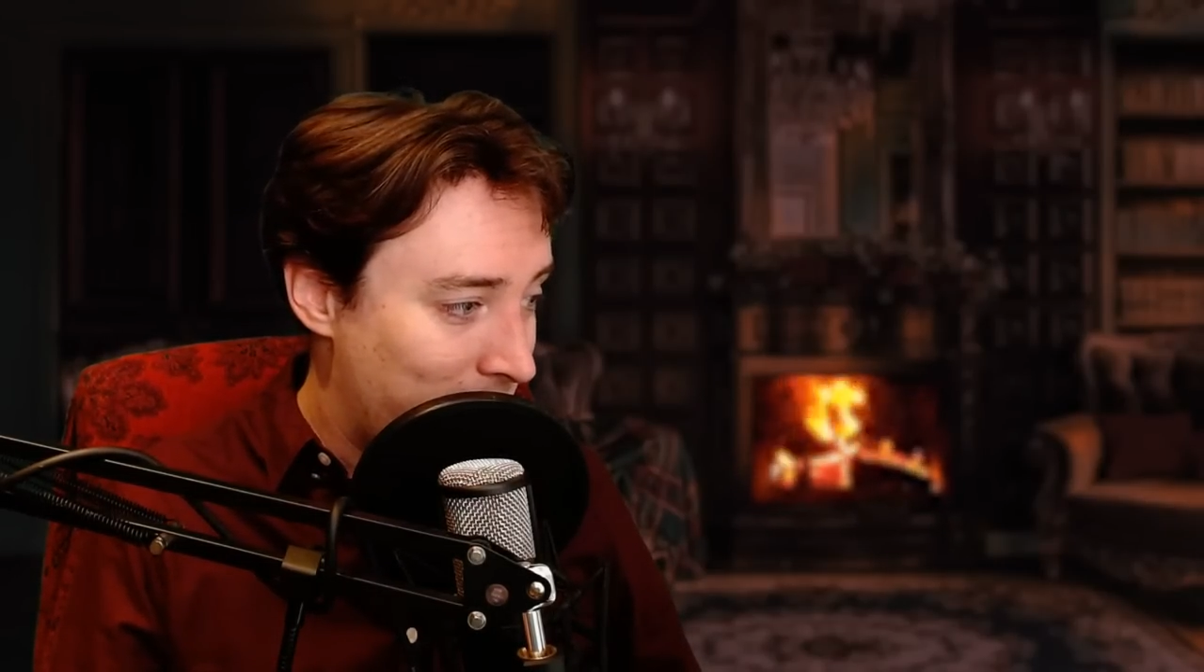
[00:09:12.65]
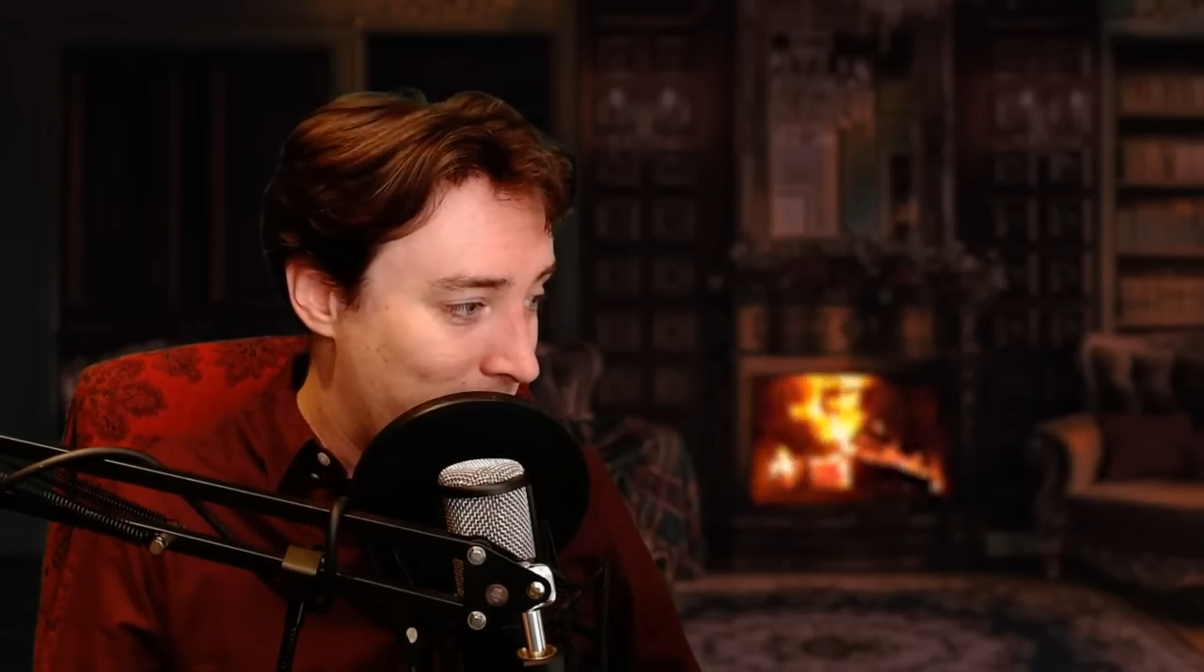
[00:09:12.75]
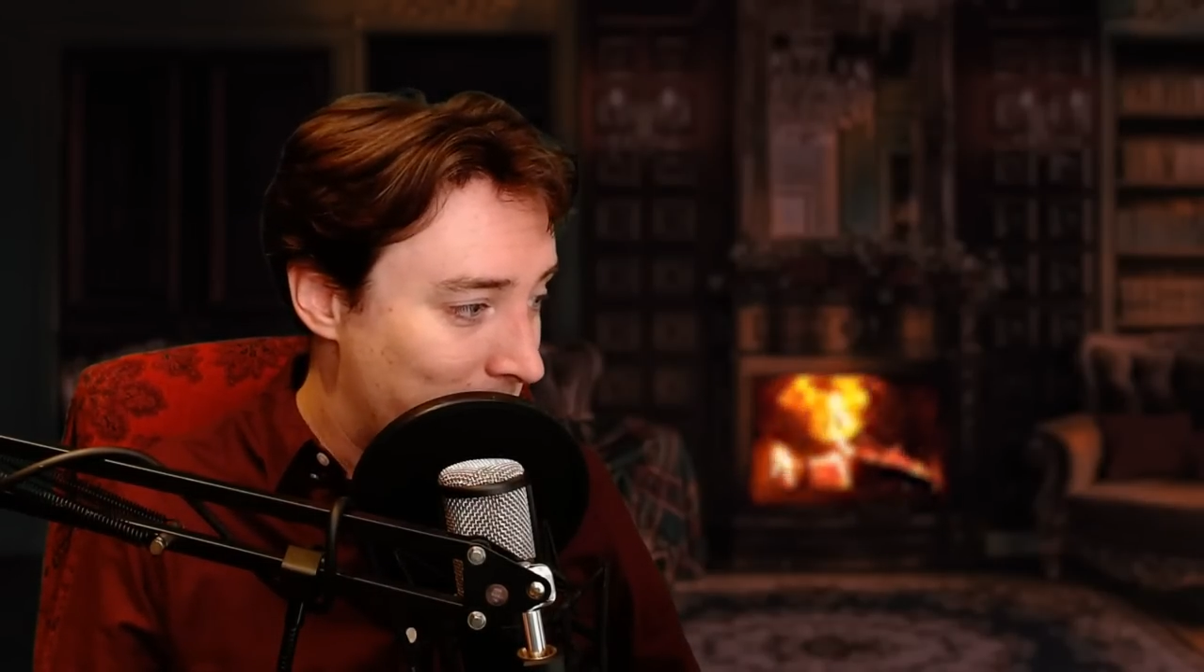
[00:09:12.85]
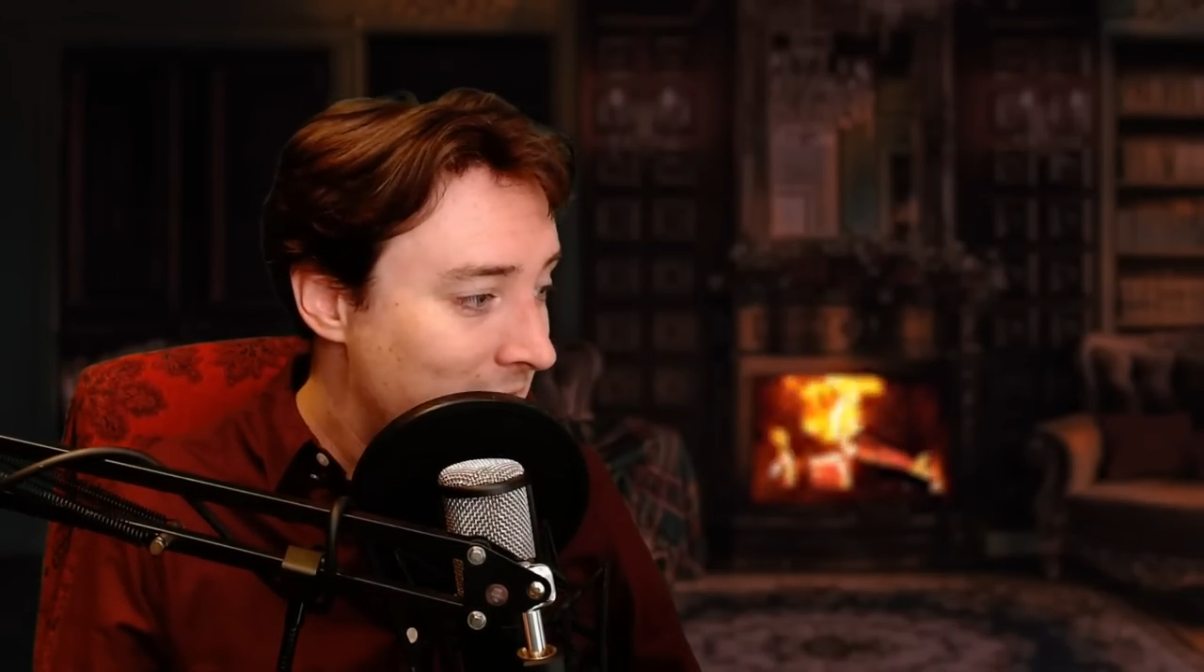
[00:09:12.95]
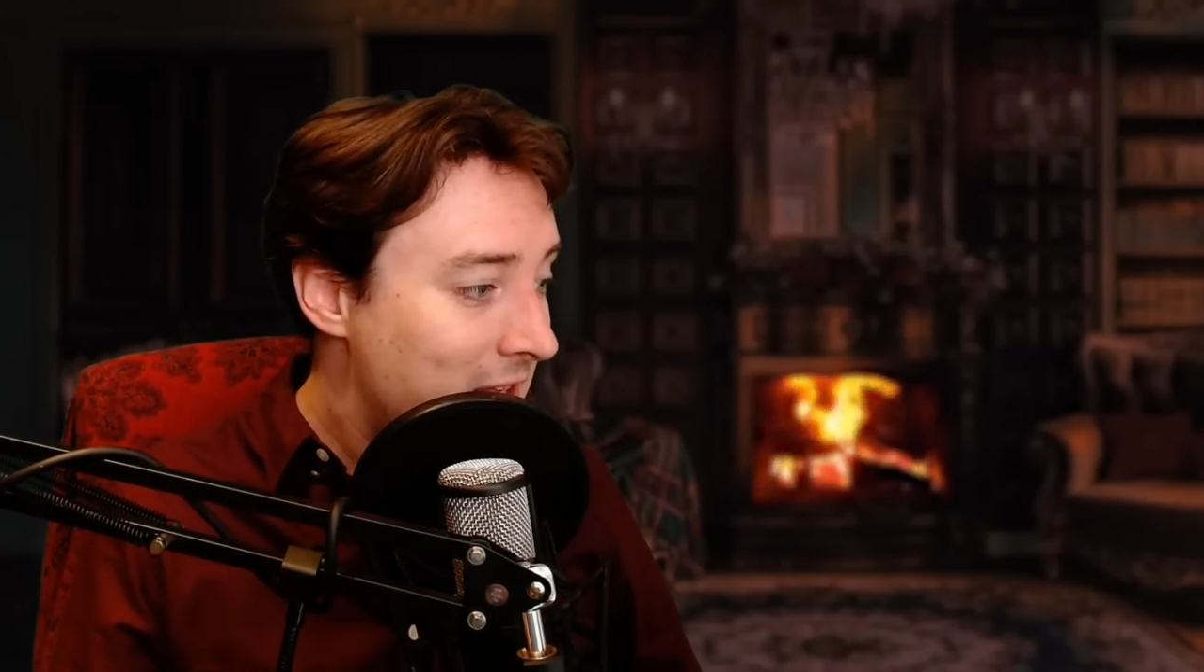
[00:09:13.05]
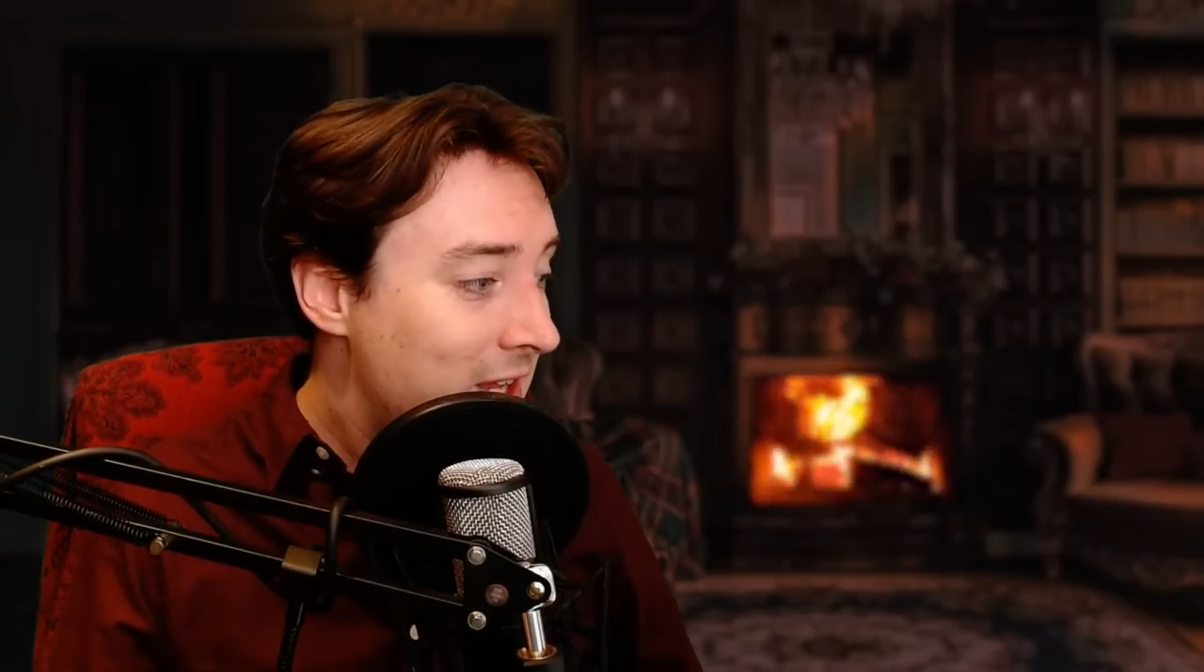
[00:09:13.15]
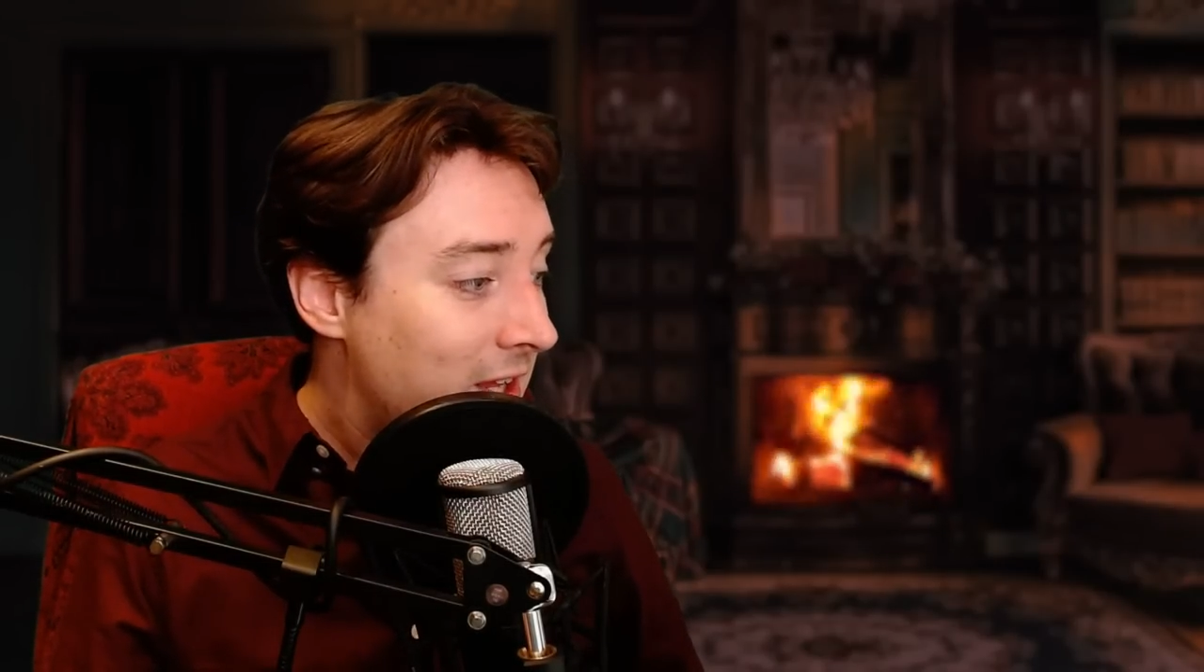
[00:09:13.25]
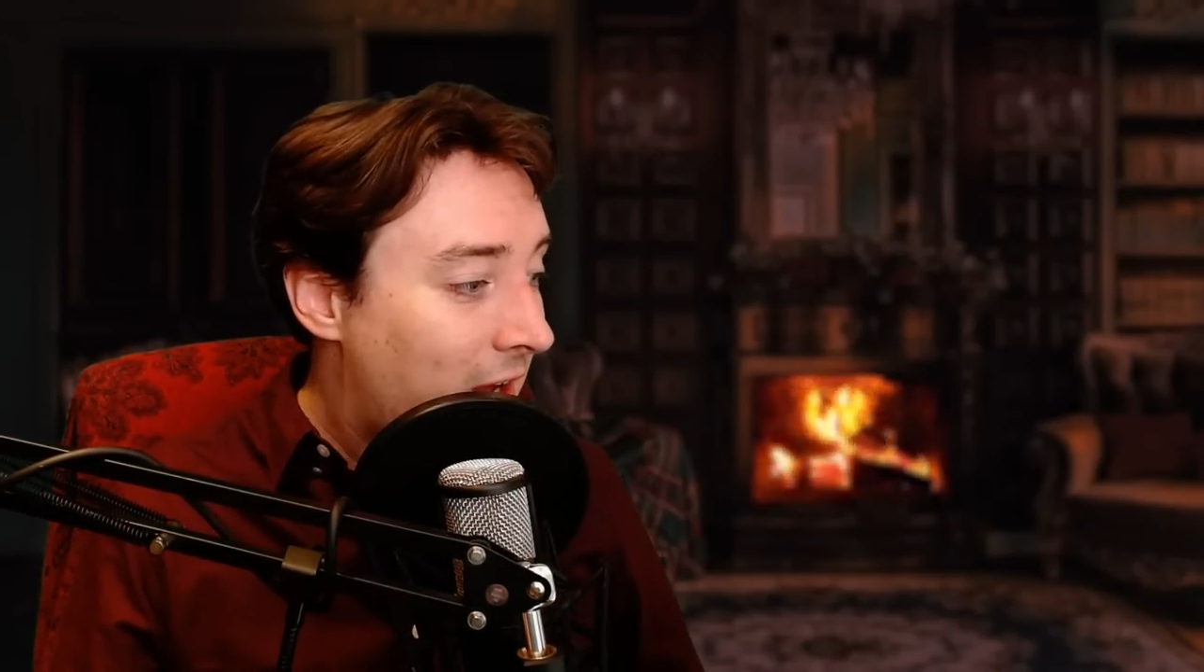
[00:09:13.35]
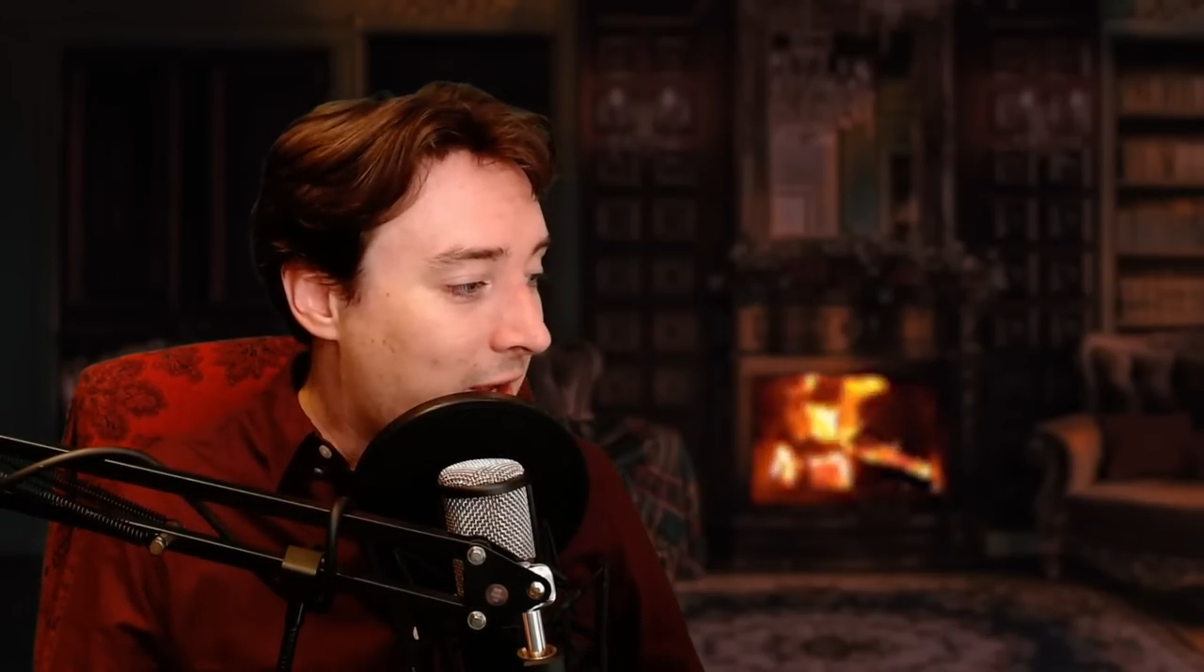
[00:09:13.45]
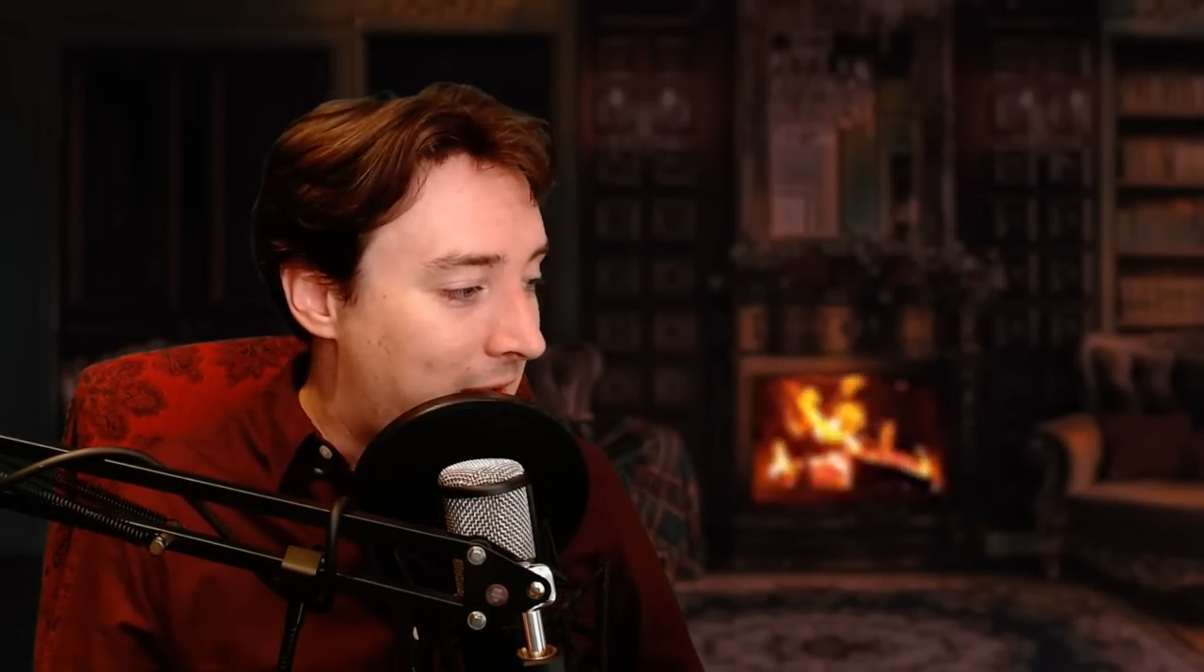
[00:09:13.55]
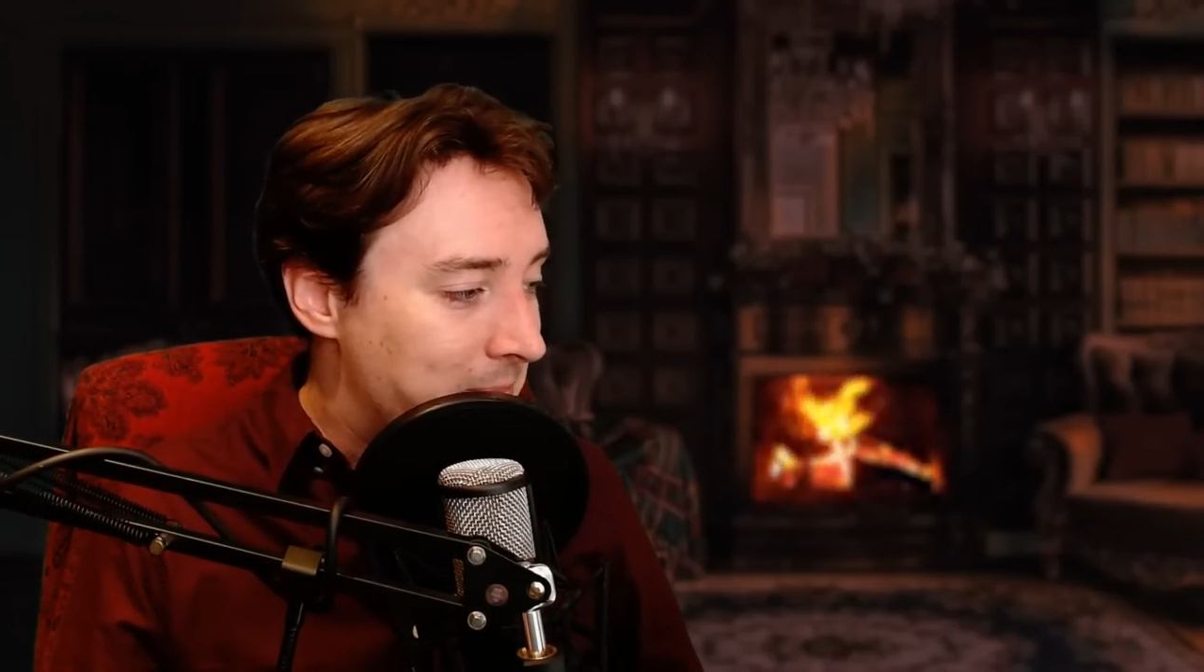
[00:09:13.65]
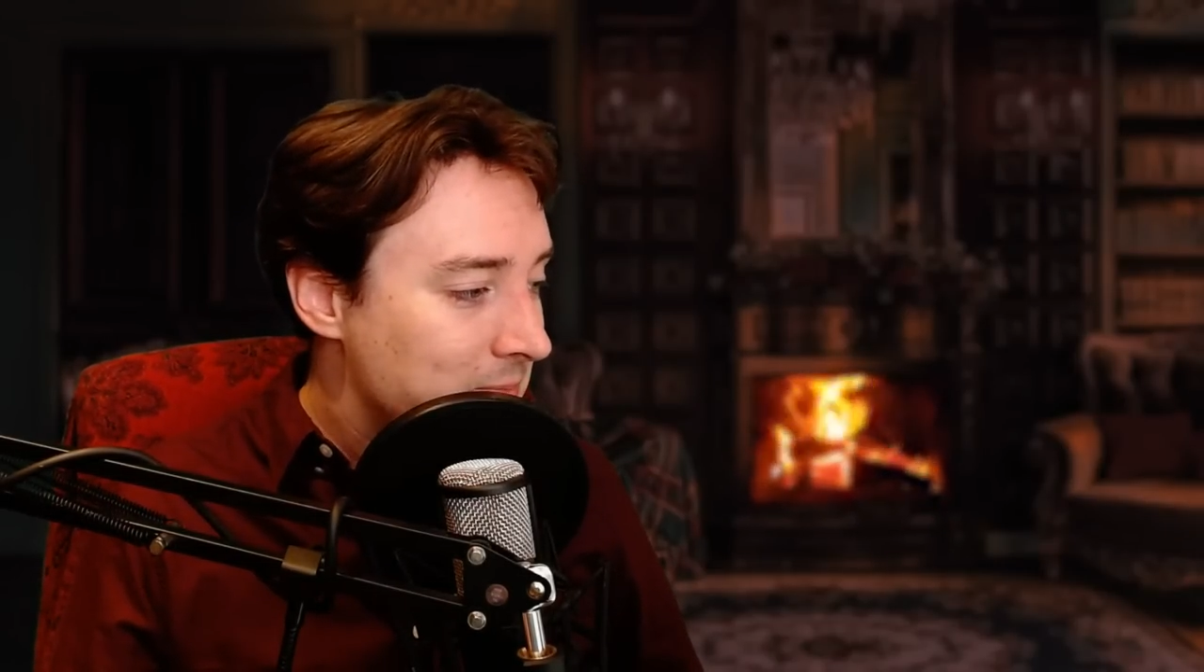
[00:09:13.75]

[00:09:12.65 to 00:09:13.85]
them. Okay.